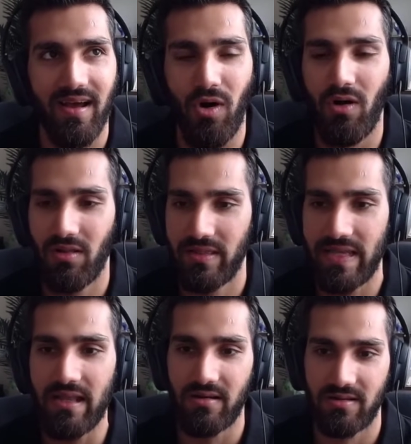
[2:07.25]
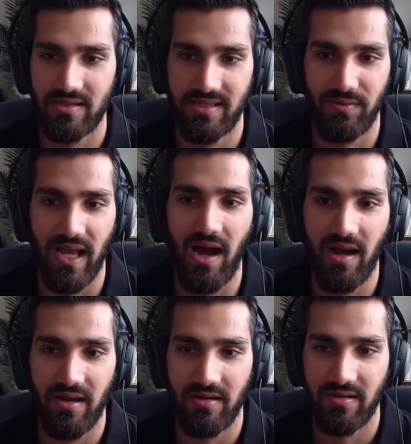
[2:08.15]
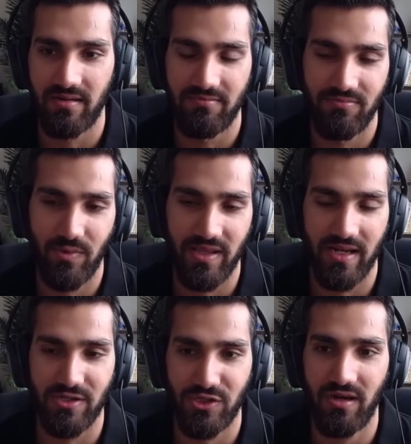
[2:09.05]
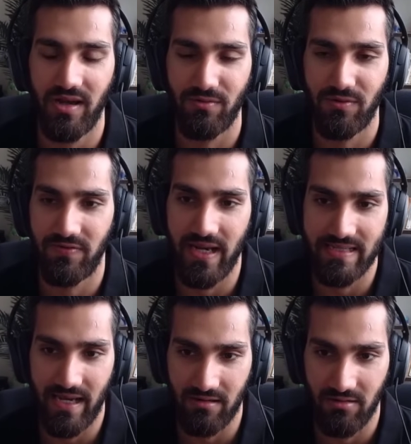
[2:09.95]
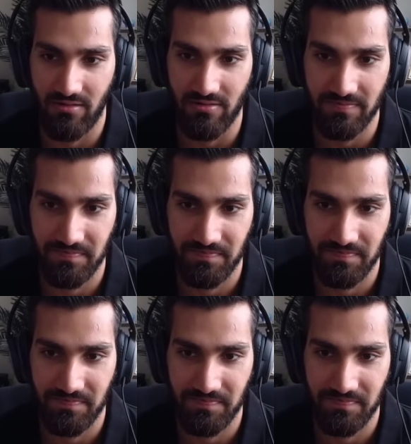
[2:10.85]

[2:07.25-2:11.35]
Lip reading: all leaders that we hired within engineering were very technical